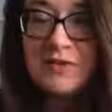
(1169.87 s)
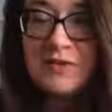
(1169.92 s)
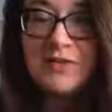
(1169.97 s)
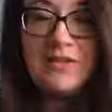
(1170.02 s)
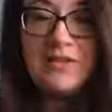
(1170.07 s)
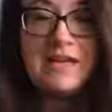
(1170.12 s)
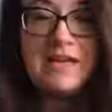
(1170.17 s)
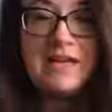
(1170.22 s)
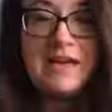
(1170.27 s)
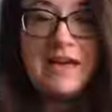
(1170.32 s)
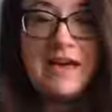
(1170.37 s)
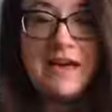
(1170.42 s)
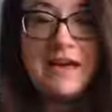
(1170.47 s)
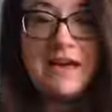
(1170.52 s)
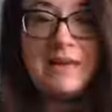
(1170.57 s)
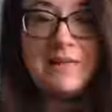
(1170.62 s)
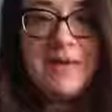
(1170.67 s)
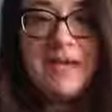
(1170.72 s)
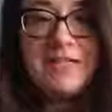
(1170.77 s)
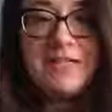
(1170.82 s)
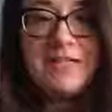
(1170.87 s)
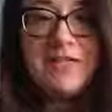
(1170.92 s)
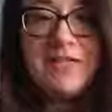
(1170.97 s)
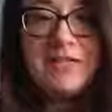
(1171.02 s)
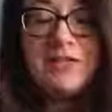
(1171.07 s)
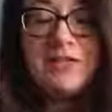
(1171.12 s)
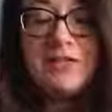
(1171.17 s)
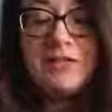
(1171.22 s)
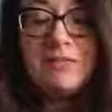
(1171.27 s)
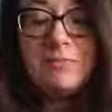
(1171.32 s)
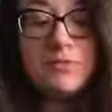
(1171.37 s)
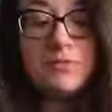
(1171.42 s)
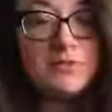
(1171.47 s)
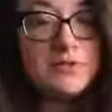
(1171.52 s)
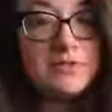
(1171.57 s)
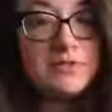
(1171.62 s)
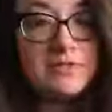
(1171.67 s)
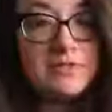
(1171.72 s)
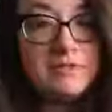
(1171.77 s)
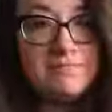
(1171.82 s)
the 18th
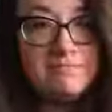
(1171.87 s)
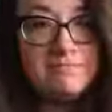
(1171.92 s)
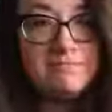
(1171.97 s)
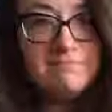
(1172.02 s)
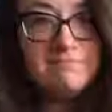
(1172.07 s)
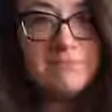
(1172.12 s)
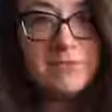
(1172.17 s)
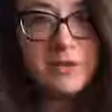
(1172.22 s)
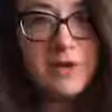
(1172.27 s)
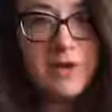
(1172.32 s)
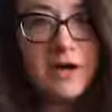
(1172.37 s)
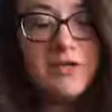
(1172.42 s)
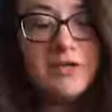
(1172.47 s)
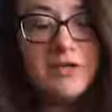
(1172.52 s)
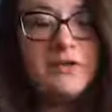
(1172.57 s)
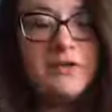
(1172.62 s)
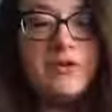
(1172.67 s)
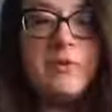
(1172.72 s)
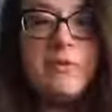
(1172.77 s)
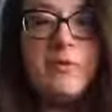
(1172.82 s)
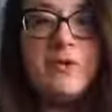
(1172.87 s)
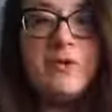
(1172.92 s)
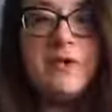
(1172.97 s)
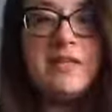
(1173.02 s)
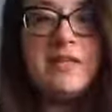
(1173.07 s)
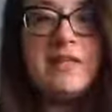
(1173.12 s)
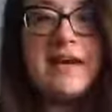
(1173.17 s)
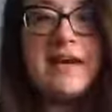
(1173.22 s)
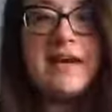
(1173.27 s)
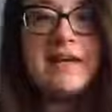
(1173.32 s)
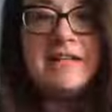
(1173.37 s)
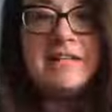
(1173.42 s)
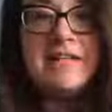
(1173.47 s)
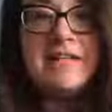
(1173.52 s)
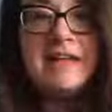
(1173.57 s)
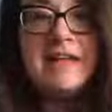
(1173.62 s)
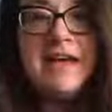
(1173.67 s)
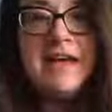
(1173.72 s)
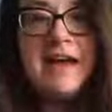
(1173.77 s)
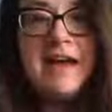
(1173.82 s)
Spruce Squadron reported that,
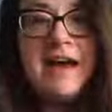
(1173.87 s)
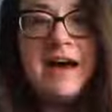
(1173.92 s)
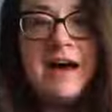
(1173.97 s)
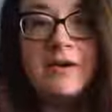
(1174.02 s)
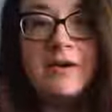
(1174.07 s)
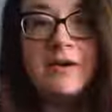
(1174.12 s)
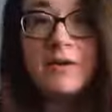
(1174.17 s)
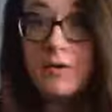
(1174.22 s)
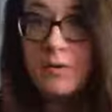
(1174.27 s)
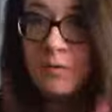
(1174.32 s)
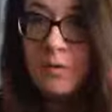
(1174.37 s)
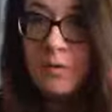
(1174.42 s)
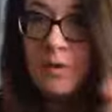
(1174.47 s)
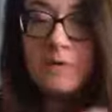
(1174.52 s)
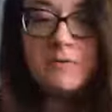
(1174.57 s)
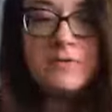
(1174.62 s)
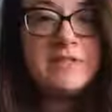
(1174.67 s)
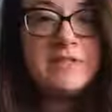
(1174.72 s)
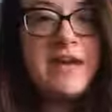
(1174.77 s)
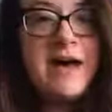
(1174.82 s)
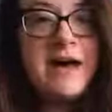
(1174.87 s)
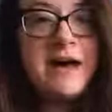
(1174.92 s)
quote,